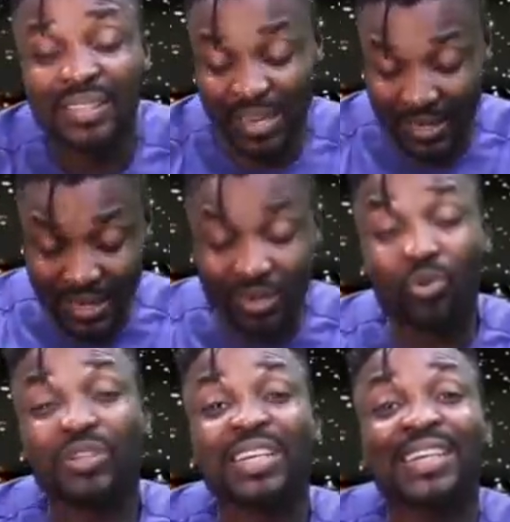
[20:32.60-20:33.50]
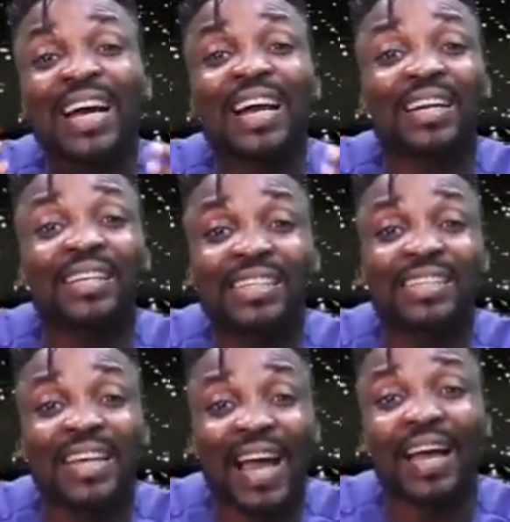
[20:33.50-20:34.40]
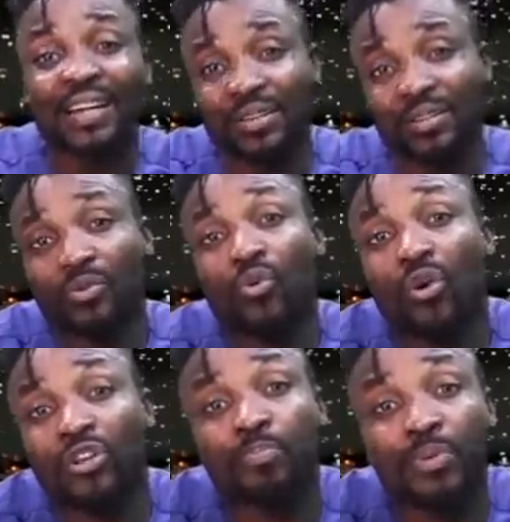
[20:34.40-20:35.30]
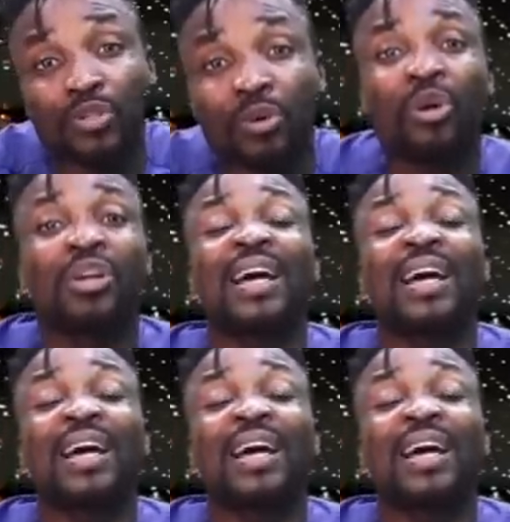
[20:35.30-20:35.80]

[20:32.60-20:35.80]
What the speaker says: And then they call to carry the guy, go hospital.